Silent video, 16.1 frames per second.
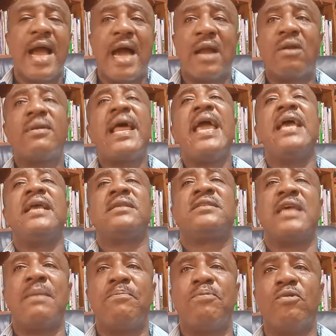Another
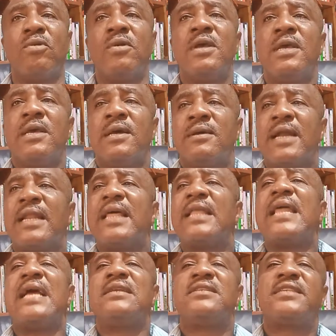example,
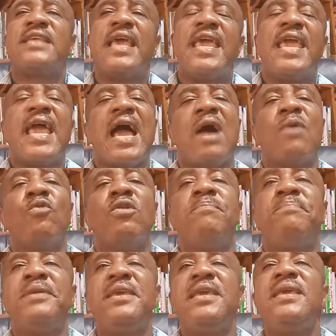rather than say, I
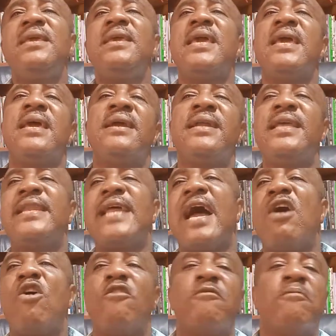will be a
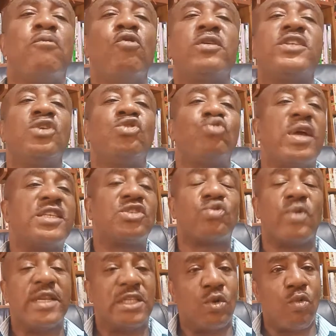reader of books in
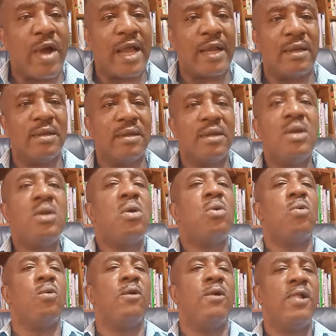2021.
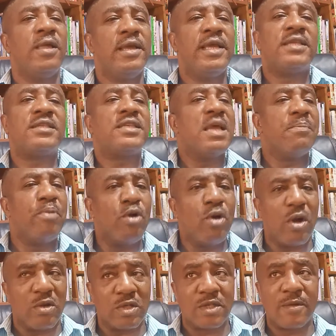No, it's
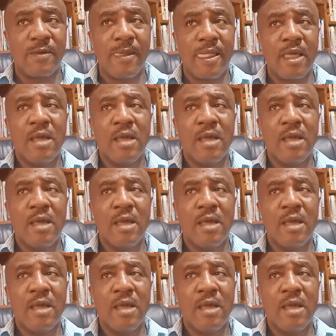nebulous.